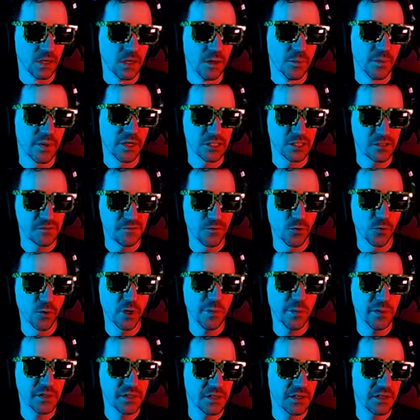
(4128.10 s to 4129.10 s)
because
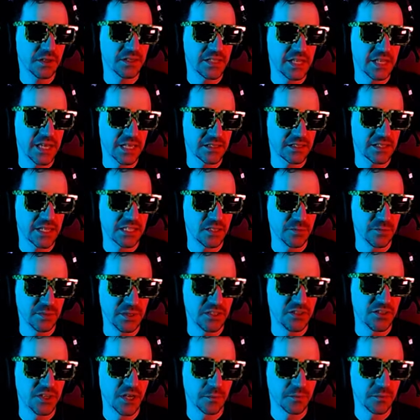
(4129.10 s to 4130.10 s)
40% of the text had to be
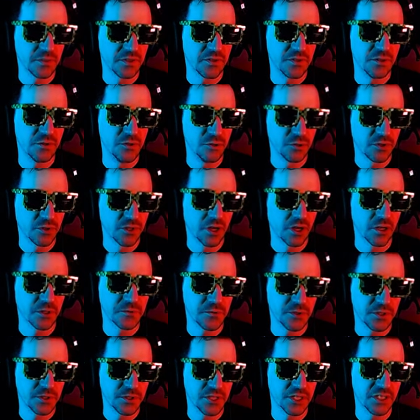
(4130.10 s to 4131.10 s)
dumped due to
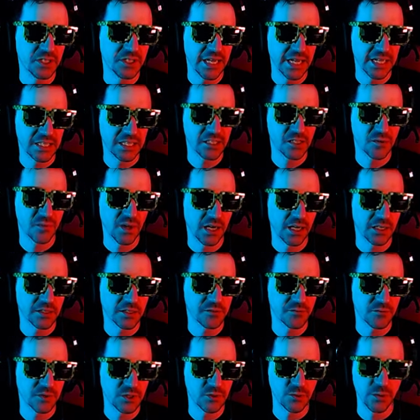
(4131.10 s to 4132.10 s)
cartridge and text box
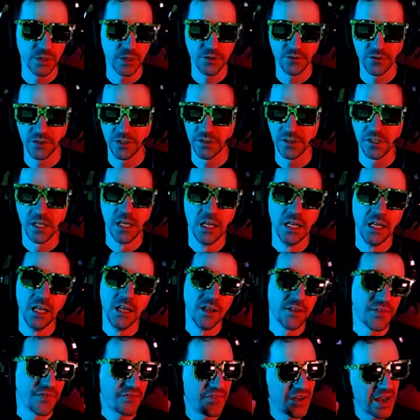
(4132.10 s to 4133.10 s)
restrictions.
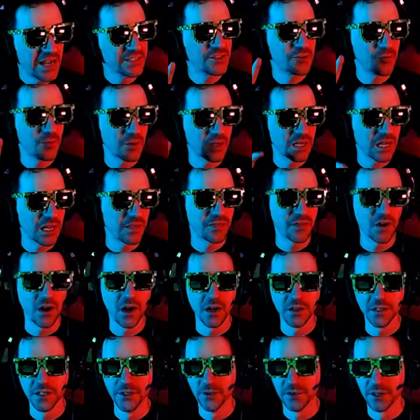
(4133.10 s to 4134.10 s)
That's what I
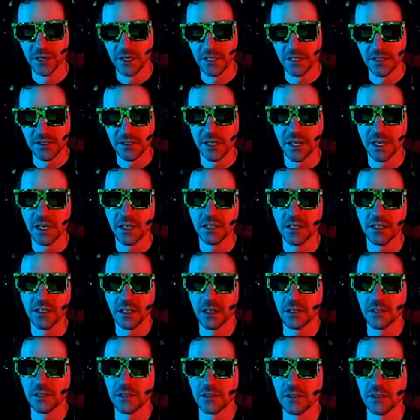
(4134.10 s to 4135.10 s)
thought you were gonna say,
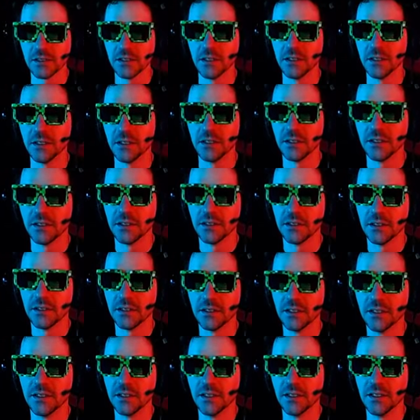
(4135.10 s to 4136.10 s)
Nicholas D.
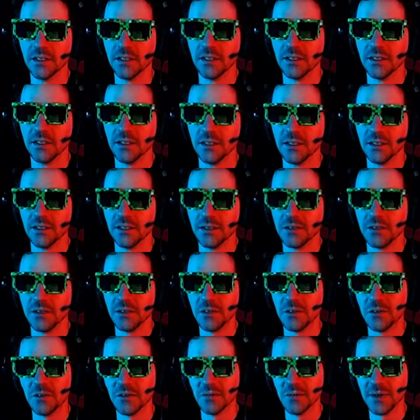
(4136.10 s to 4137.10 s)

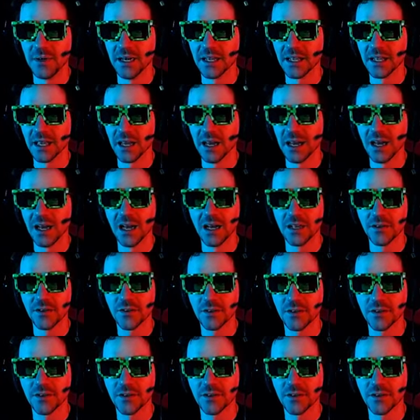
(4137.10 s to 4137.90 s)
Oh my gosh.